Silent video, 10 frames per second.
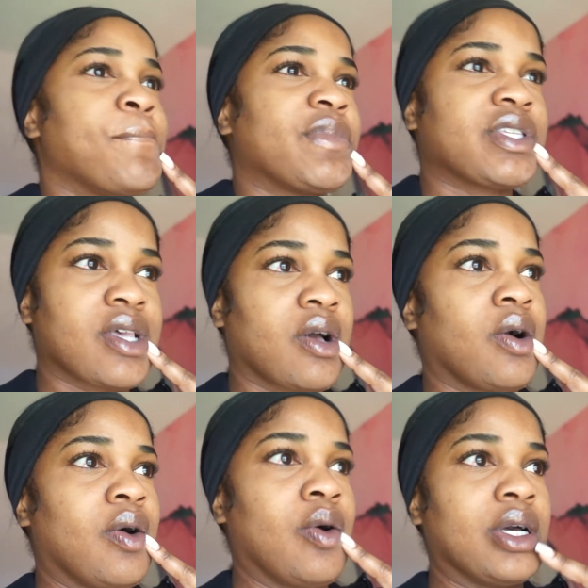
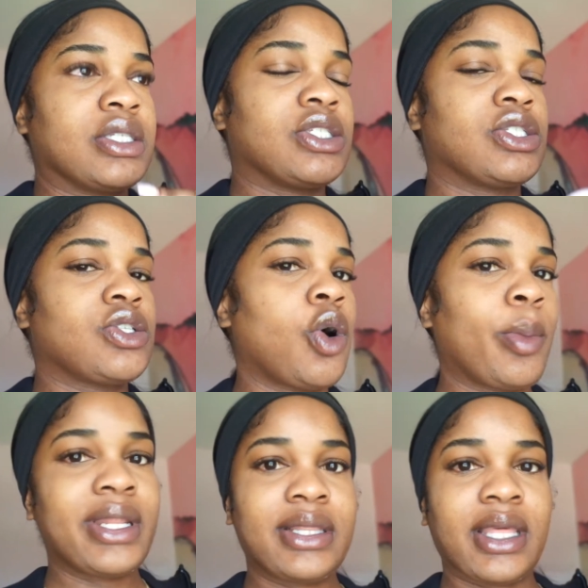So, so
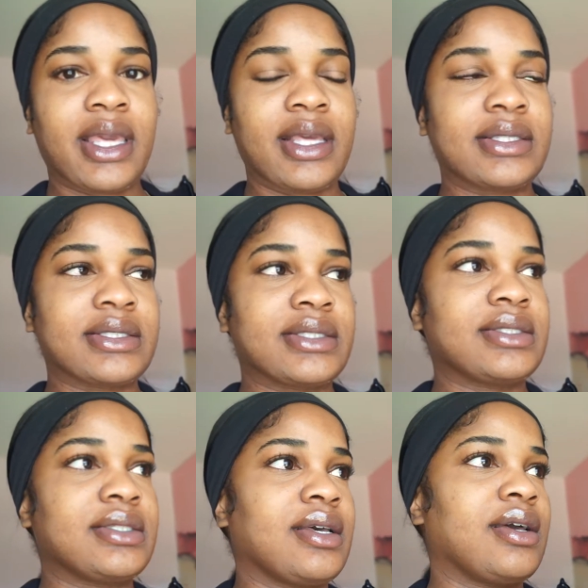many
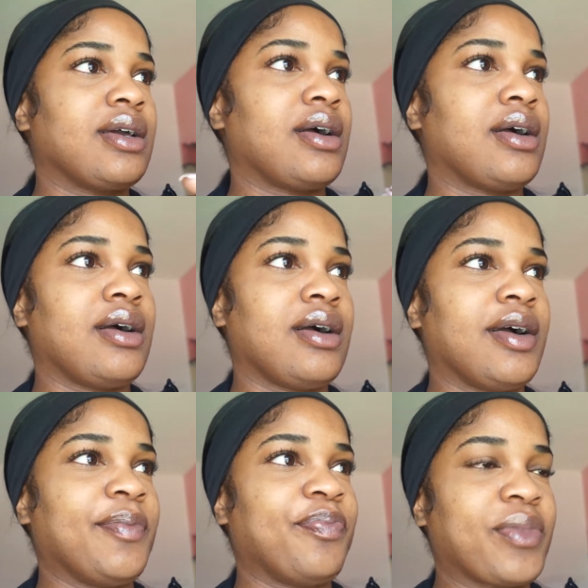things.
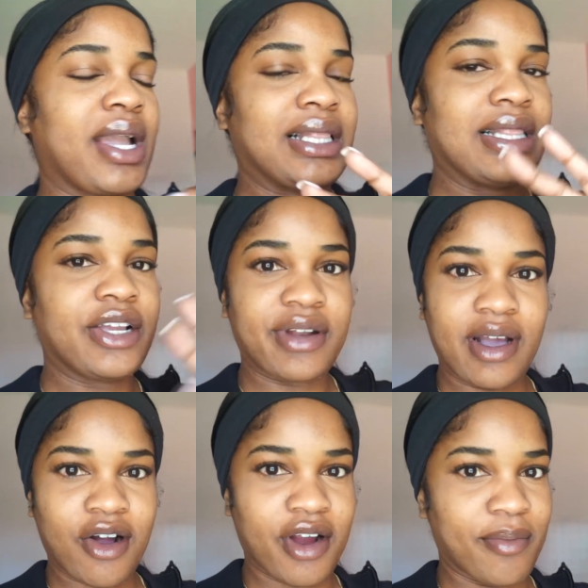Um, I cleared out
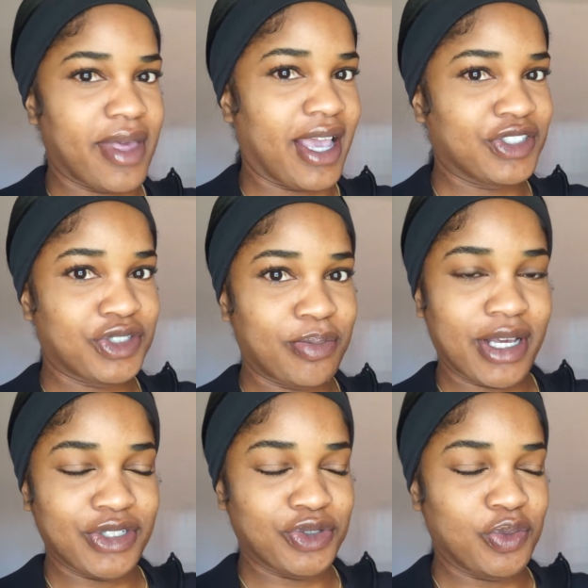our extra
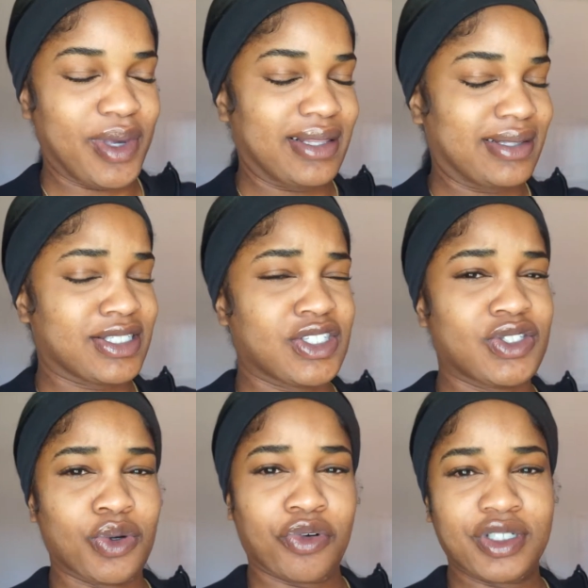bedroom. We had like this
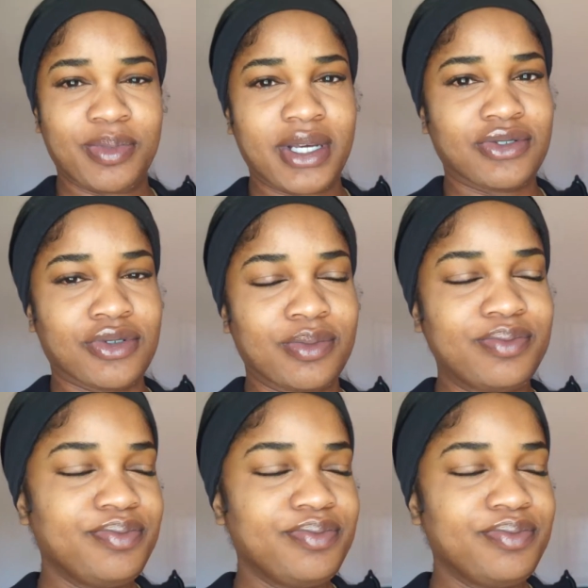storage bedroom.